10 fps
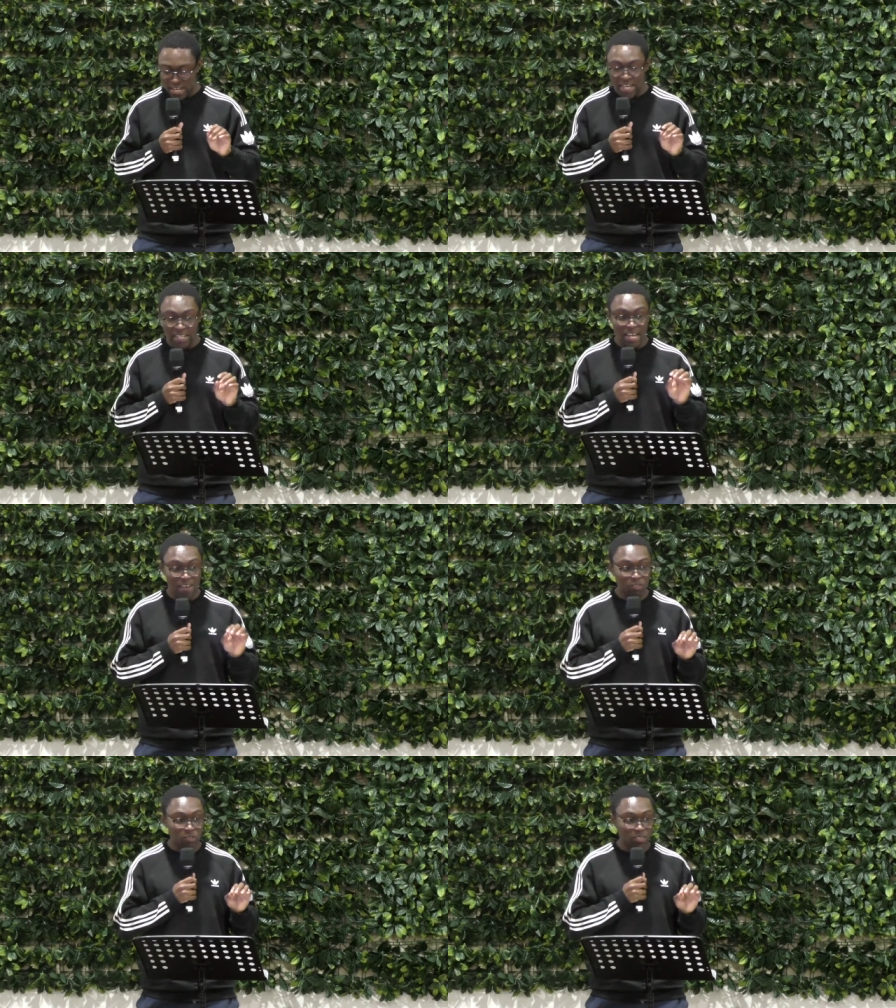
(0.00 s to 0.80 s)
And
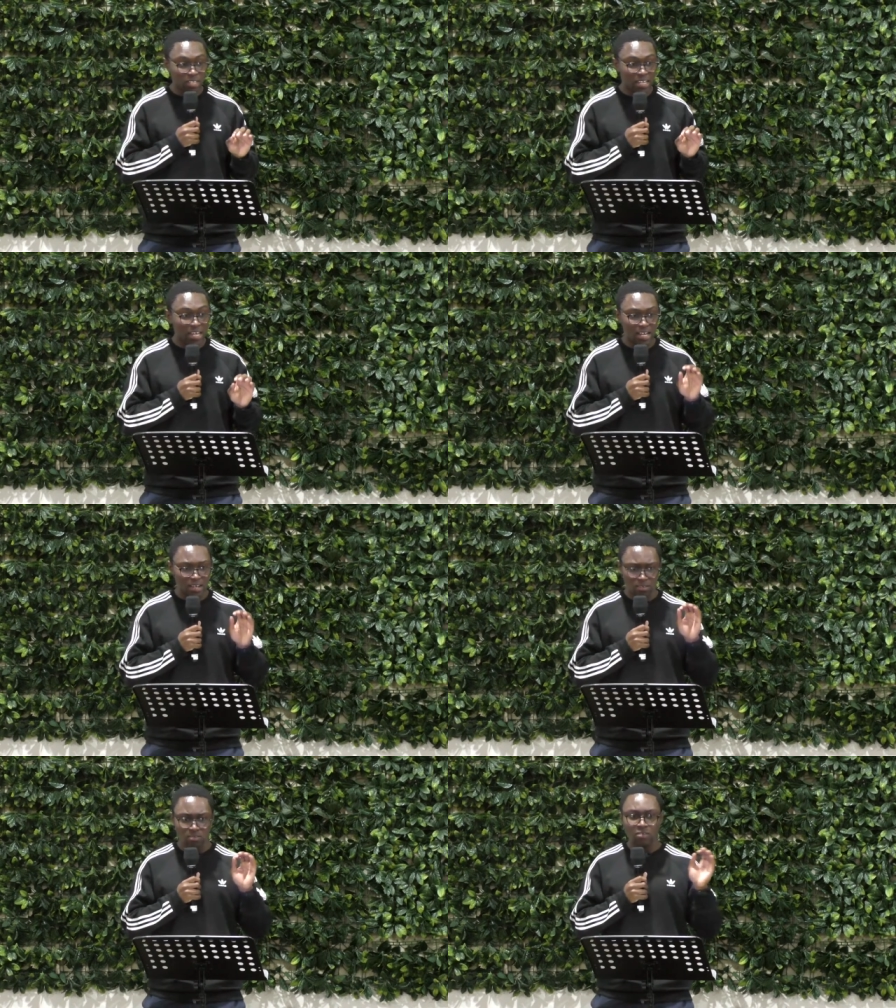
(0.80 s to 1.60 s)
have a look at,
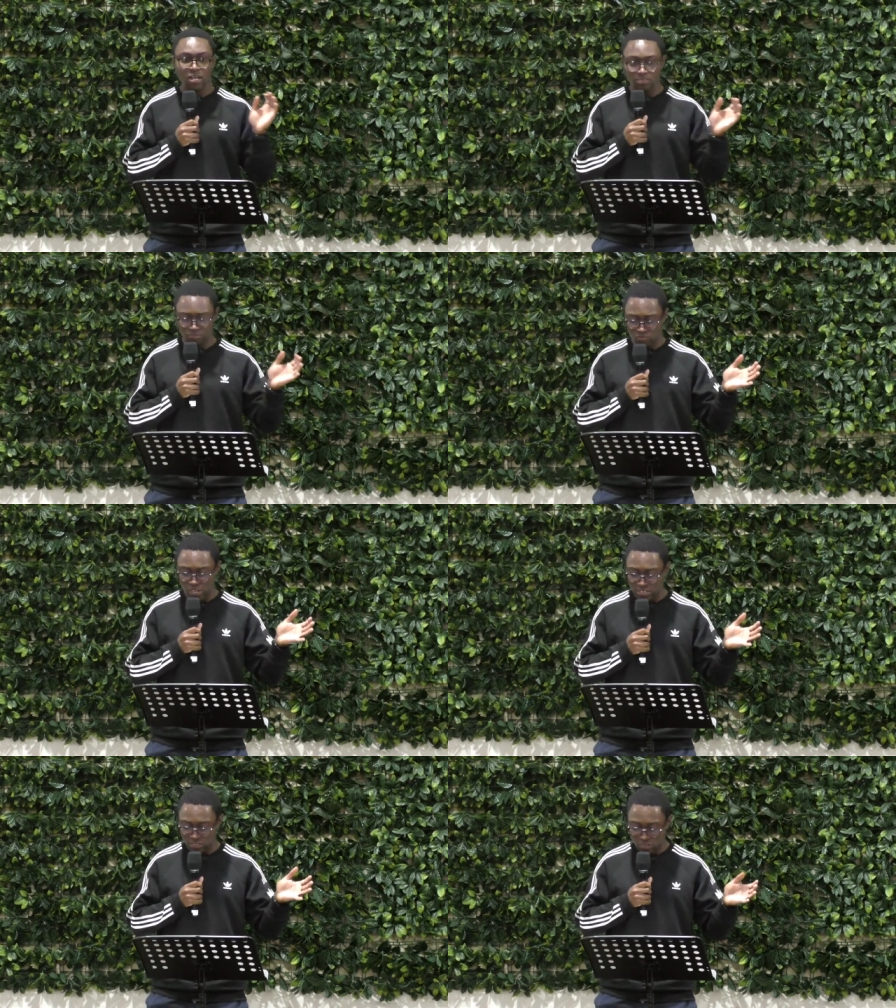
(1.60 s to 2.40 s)
I'll, I'll
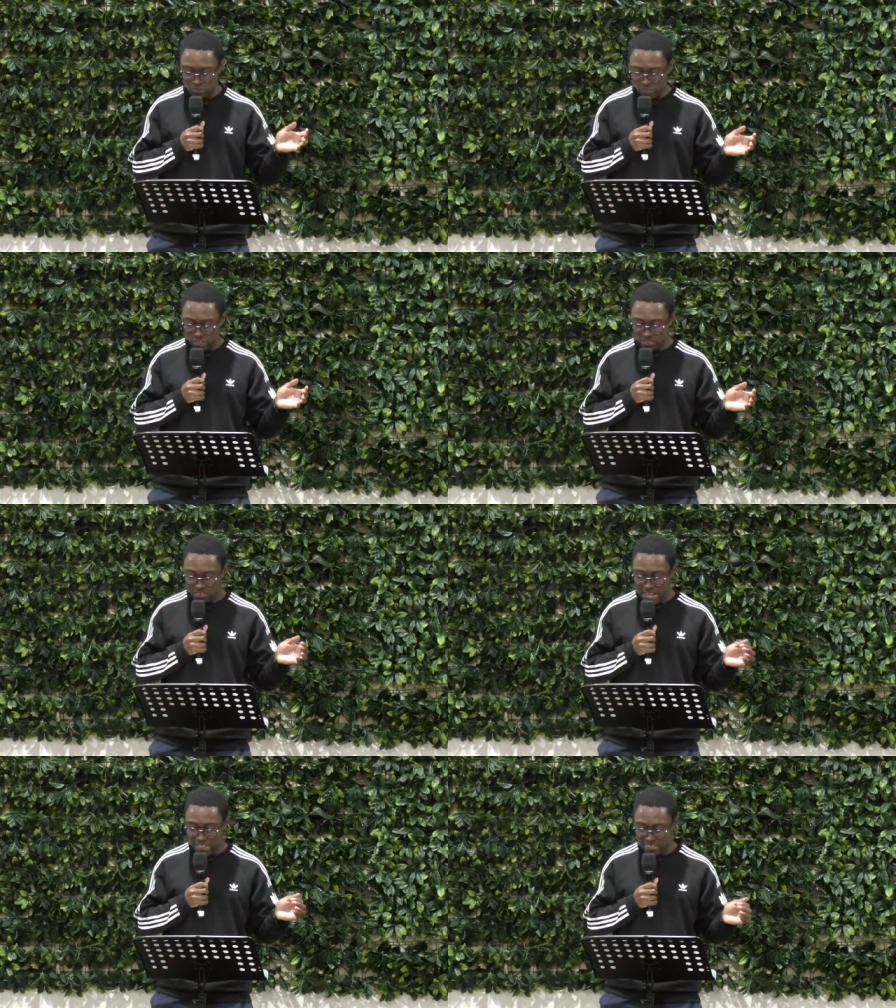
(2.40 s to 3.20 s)
read to you
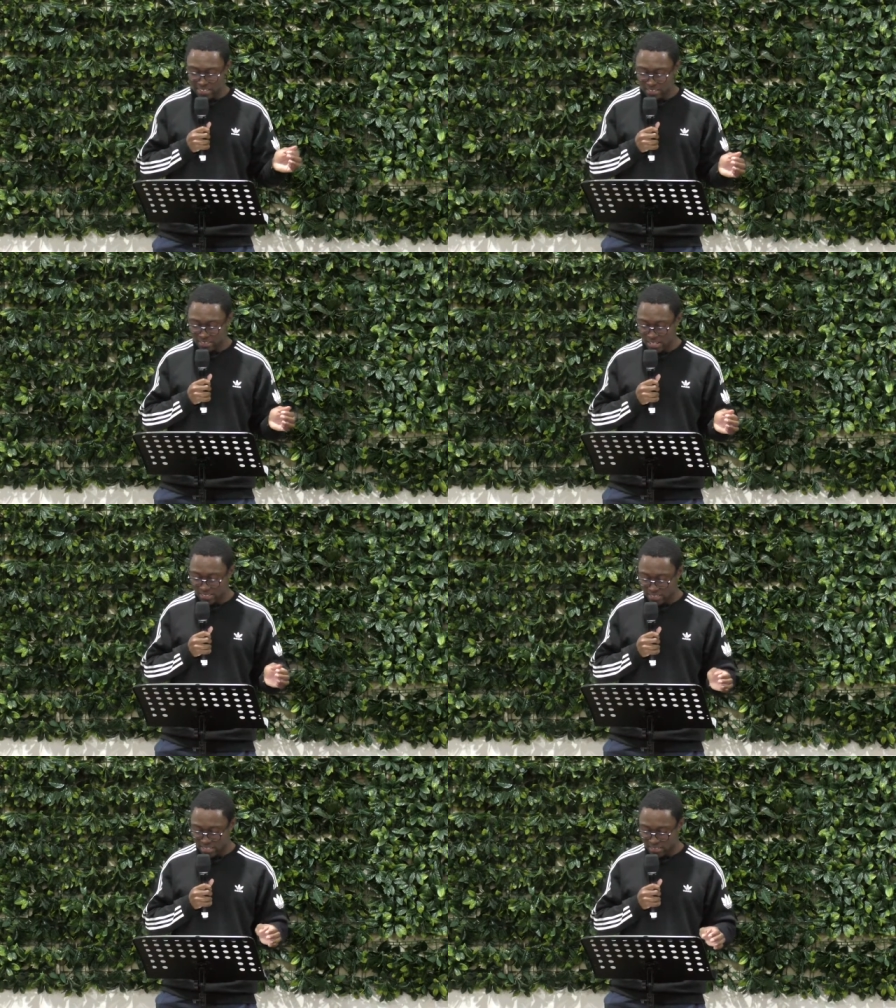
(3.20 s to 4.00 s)
verses 18 and
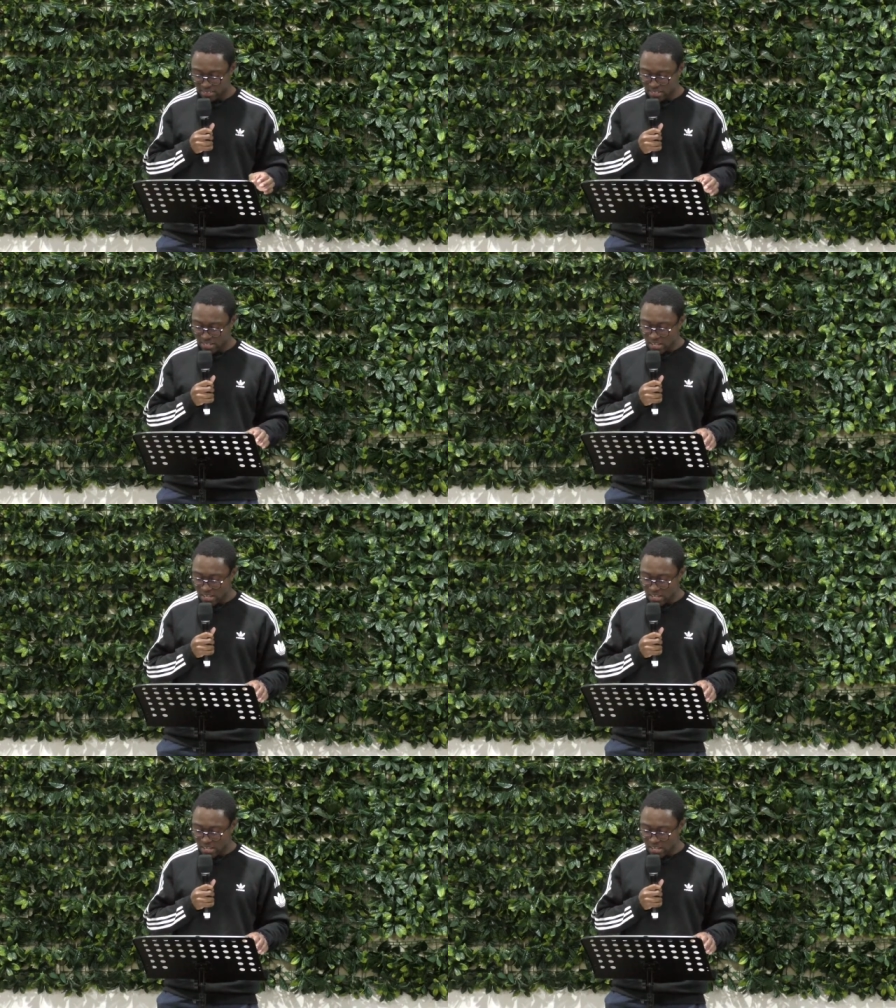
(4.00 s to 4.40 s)
19.